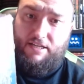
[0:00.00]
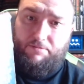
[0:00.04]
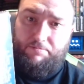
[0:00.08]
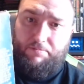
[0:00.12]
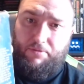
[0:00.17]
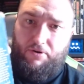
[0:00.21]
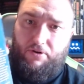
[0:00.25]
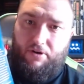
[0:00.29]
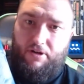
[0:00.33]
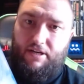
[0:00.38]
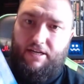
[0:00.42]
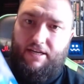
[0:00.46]

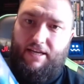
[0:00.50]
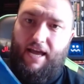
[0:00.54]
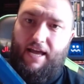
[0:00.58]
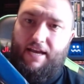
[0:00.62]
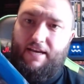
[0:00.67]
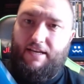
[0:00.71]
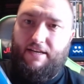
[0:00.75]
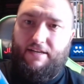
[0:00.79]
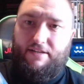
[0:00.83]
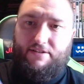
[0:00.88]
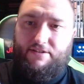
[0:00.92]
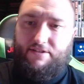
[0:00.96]
but
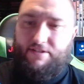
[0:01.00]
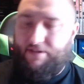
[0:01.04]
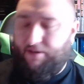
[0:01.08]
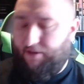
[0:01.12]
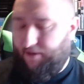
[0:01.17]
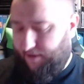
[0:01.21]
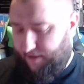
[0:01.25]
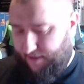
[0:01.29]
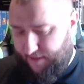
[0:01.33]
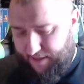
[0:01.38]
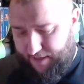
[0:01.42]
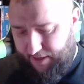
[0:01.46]
again, it's
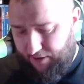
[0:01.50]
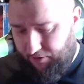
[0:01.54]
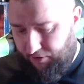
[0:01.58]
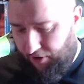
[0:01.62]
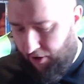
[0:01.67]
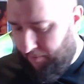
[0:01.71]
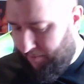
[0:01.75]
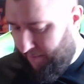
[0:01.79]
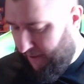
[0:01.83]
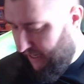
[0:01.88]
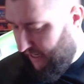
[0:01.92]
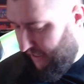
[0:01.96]
still
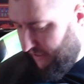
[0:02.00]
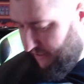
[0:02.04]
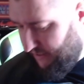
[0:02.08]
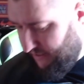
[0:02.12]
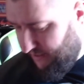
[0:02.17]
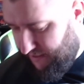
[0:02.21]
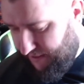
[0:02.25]
not bad. It's